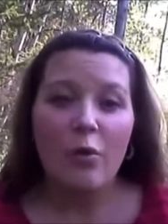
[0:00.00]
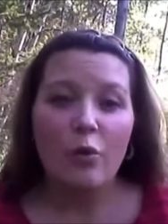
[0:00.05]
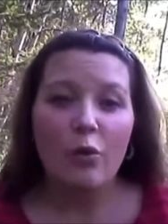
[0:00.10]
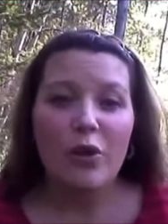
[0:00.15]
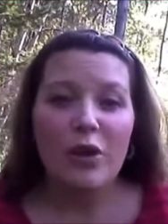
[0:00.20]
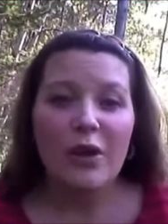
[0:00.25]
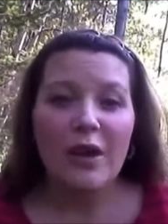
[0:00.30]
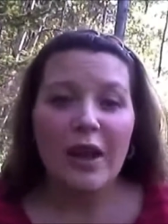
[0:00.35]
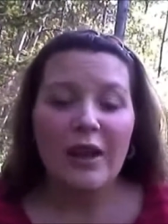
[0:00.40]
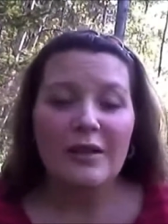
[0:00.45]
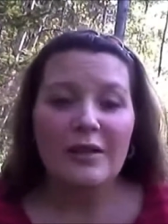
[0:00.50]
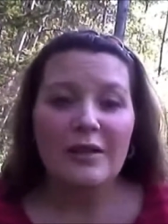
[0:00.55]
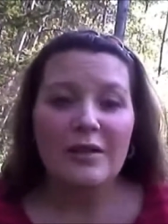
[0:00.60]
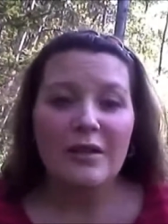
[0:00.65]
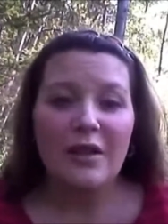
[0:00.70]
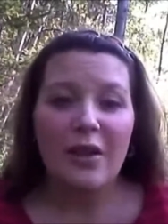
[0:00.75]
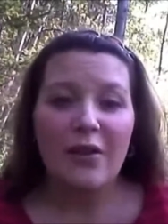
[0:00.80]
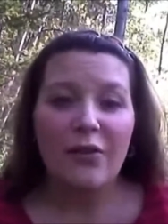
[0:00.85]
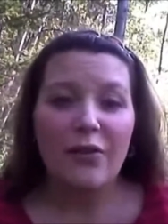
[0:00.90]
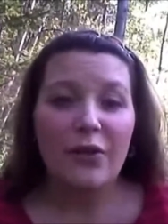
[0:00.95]
we get
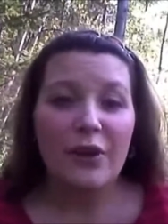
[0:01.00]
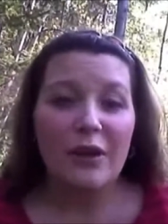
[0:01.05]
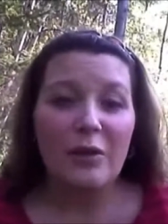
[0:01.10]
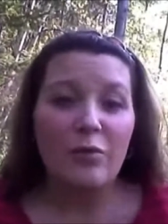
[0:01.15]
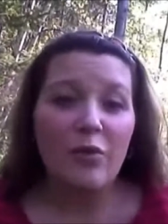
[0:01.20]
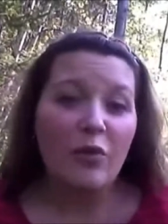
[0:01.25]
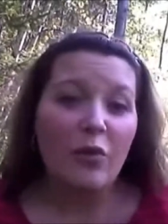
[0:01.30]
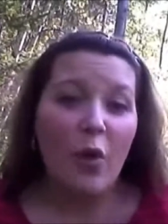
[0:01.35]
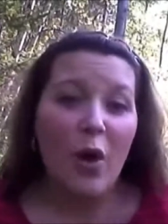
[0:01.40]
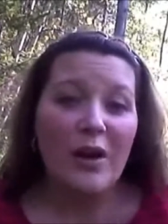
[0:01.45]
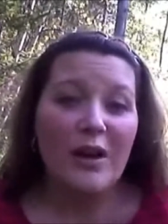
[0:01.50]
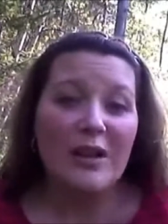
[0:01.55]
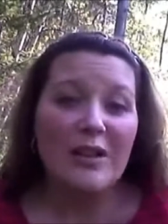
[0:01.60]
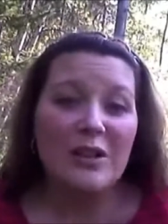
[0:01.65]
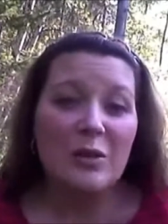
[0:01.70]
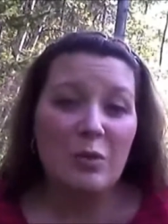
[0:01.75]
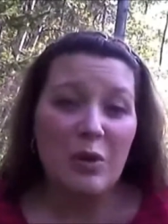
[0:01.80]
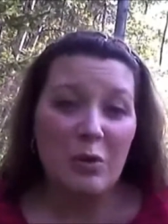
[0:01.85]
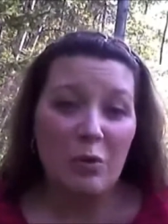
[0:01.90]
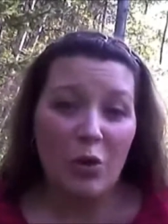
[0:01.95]
a freedom of wanting
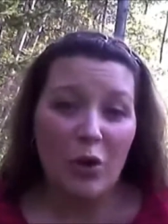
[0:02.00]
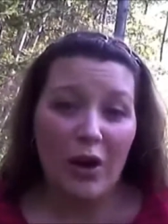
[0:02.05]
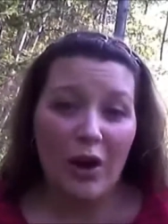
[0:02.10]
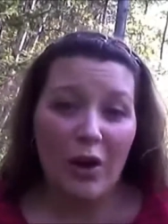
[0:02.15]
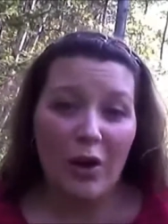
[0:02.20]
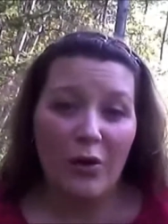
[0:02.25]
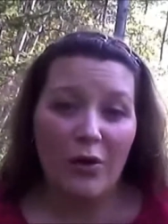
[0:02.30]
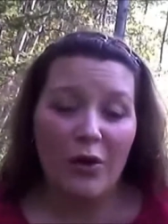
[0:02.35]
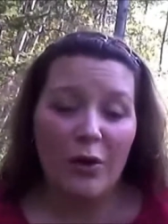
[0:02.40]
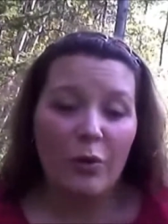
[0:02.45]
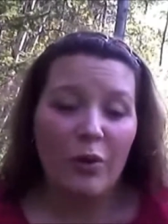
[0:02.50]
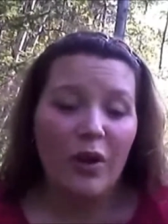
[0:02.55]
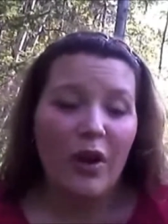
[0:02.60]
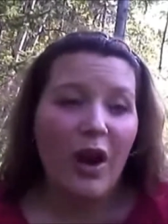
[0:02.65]
to be more healthy. We're